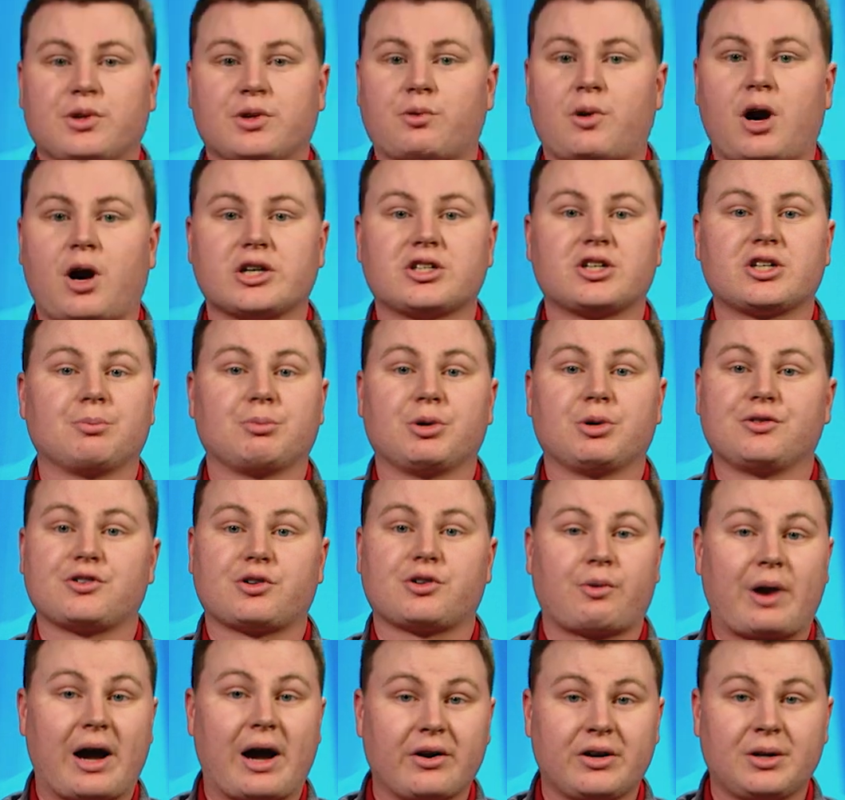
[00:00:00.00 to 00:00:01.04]
when the roster improves
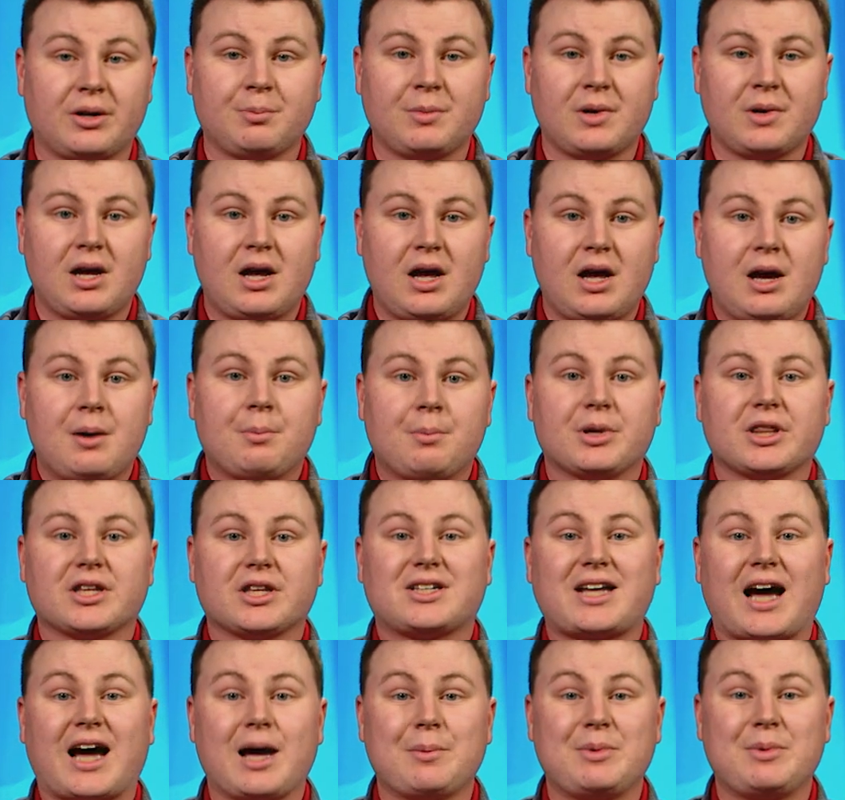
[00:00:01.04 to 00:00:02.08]
around him, but the
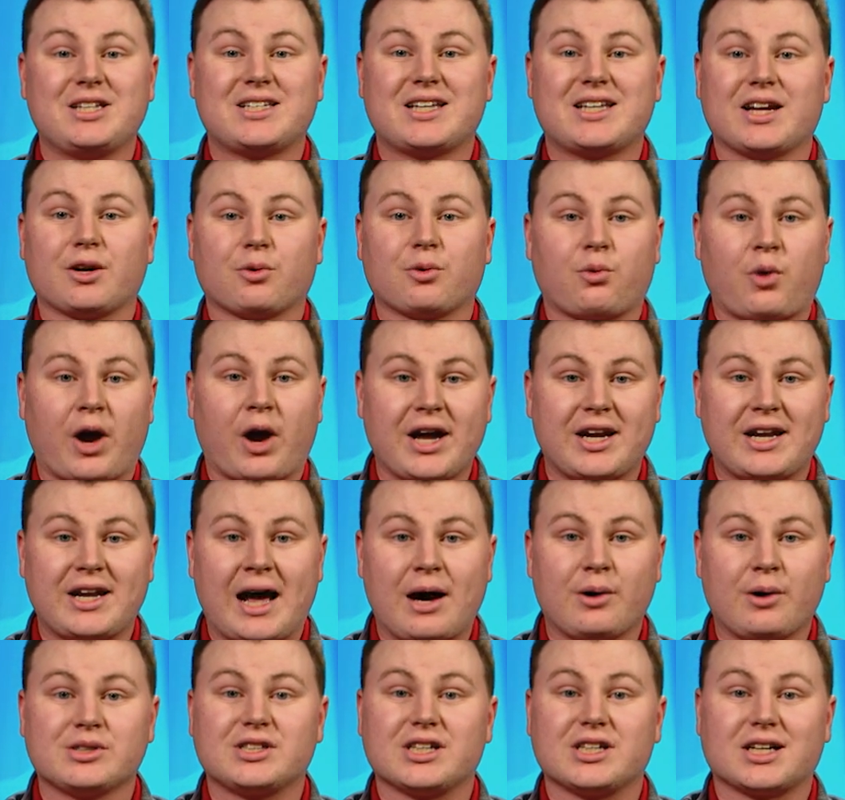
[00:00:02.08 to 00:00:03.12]
time he's getting right
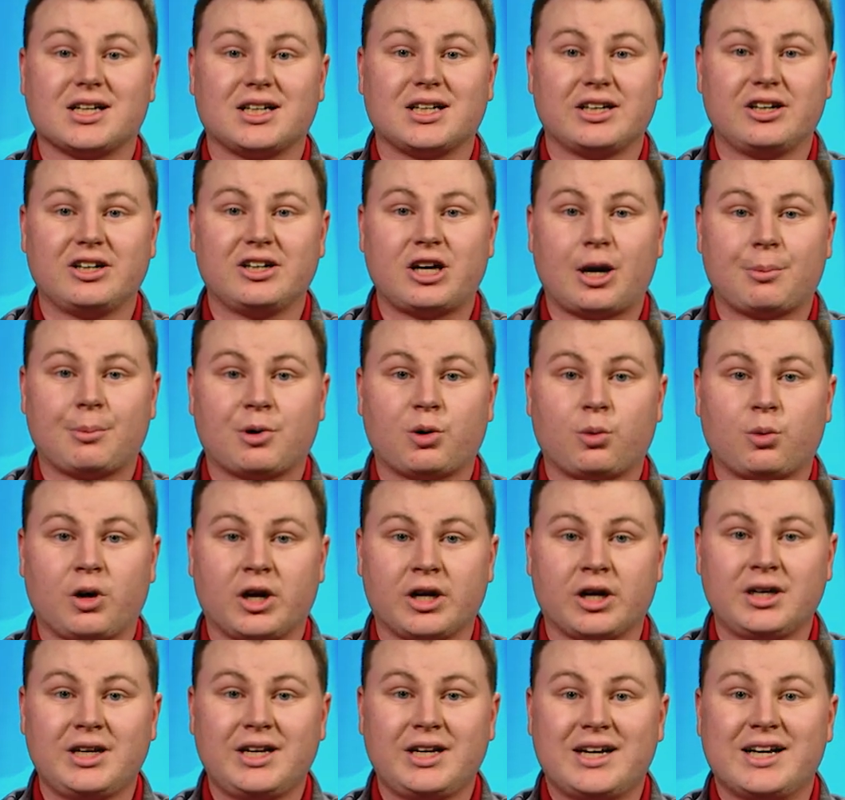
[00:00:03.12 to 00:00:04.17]
now as the clear number
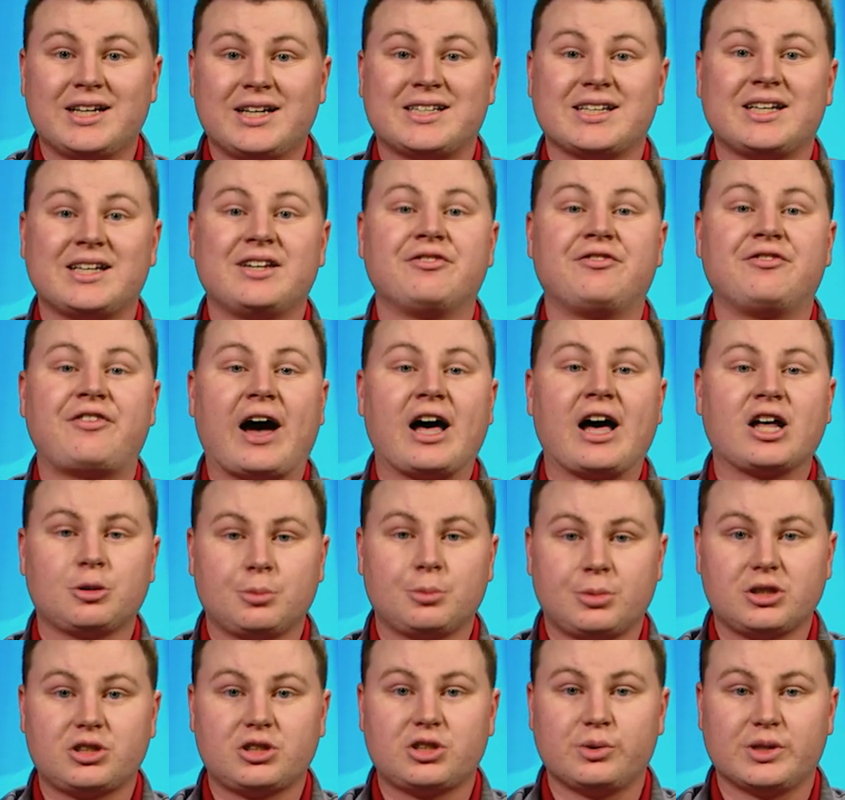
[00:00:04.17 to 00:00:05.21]
one is
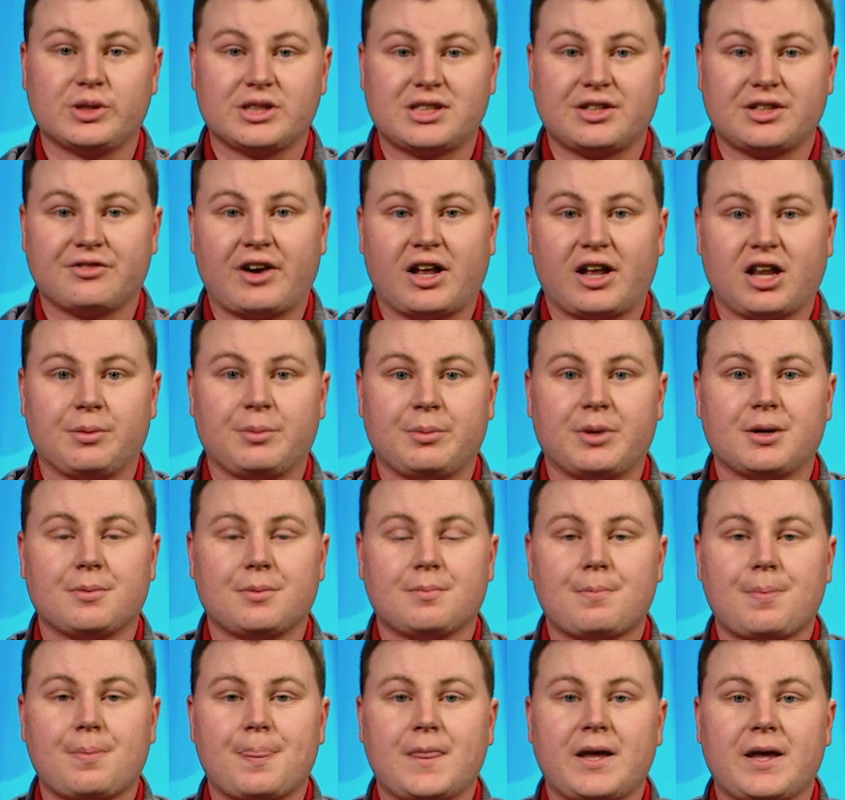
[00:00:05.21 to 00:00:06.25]
invaluable to his development.
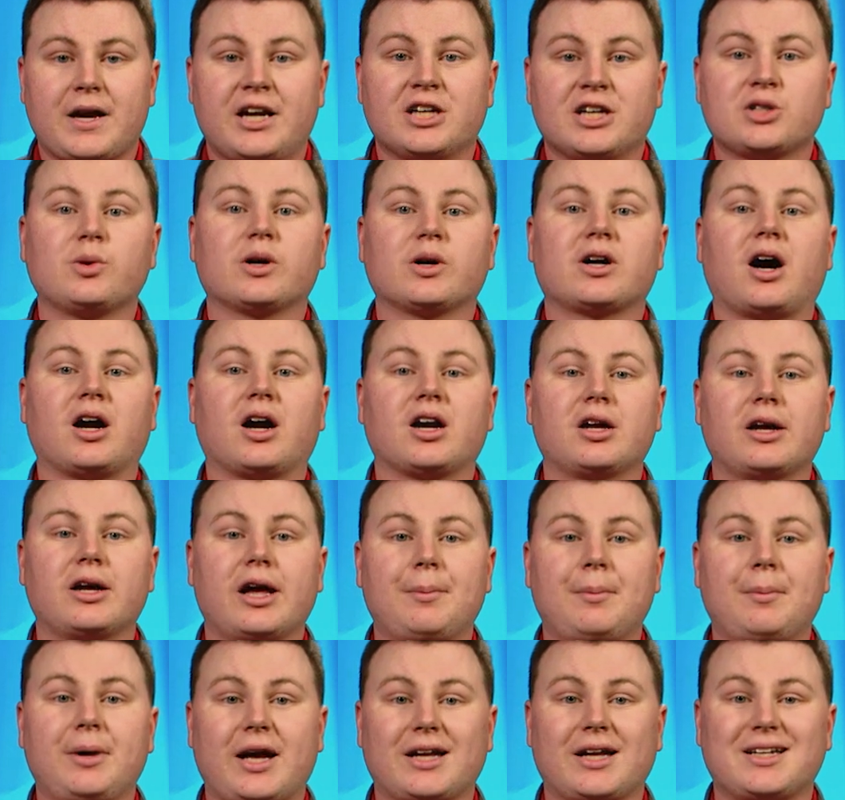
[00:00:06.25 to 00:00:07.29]
Here's what
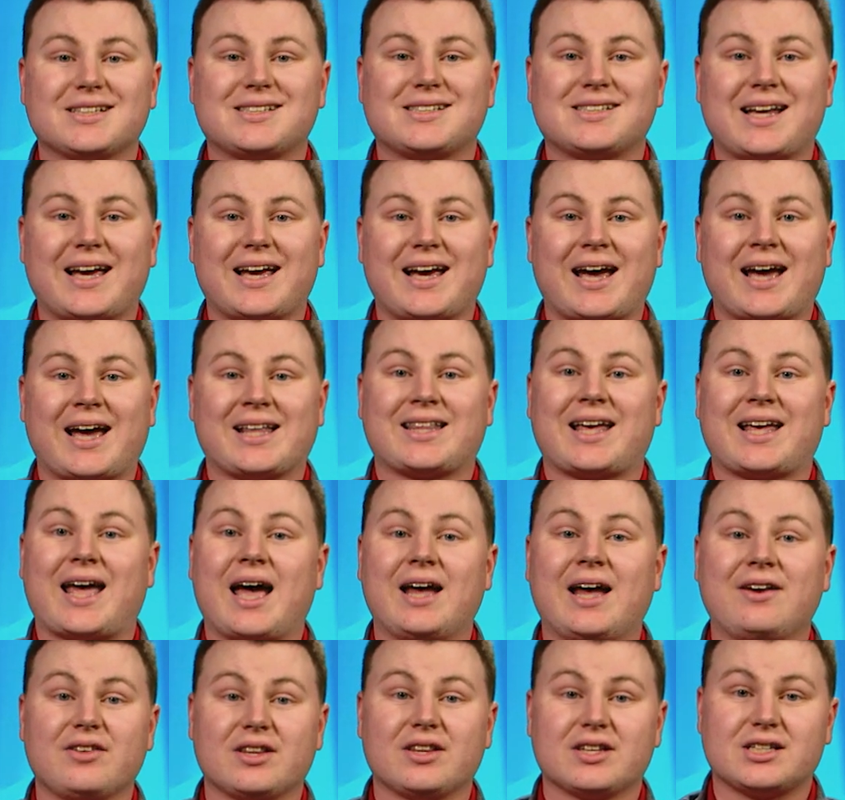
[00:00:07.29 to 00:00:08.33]
Cunningham had to say at the
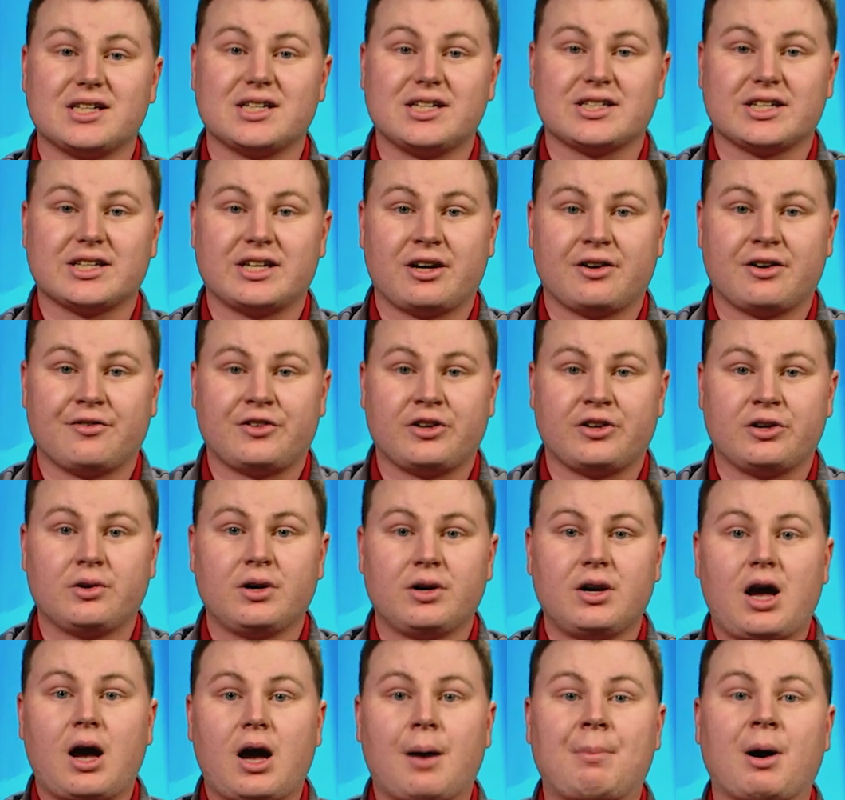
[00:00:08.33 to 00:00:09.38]
end of the season interview
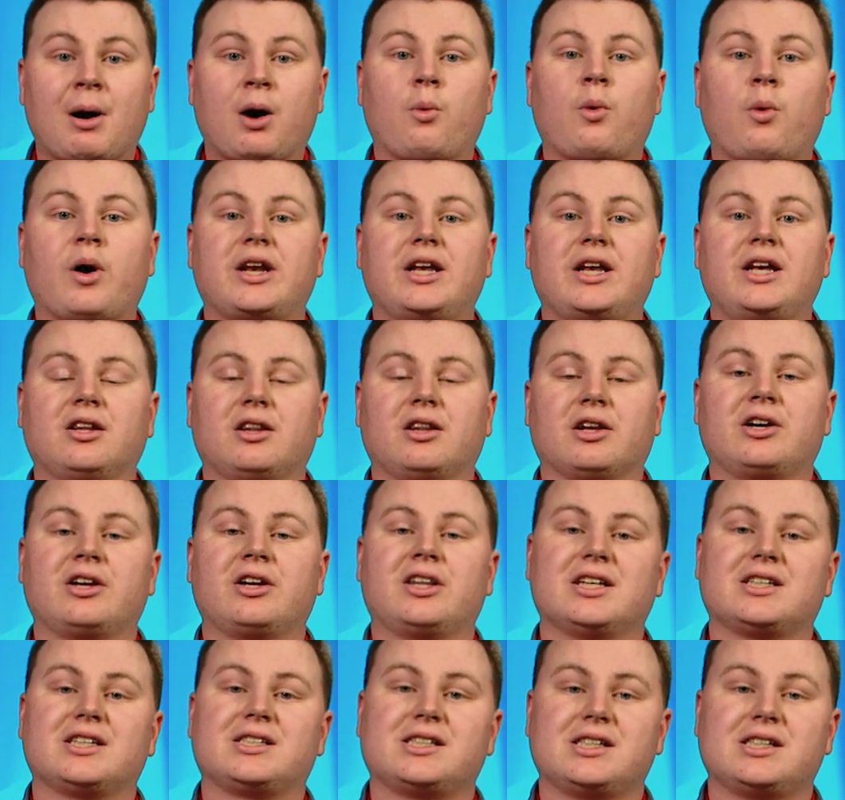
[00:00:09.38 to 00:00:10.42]
about what he learned this